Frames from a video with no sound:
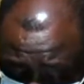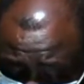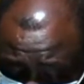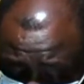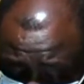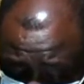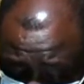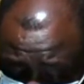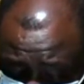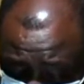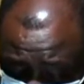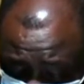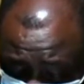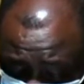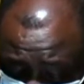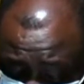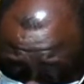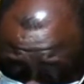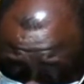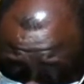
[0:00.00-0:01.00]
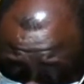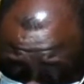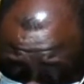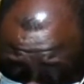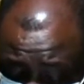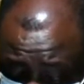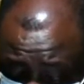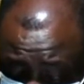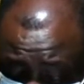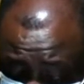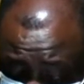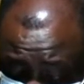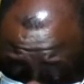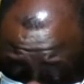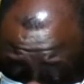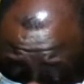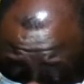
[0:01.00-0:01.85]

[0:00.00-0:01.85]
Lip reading: Nothing is said.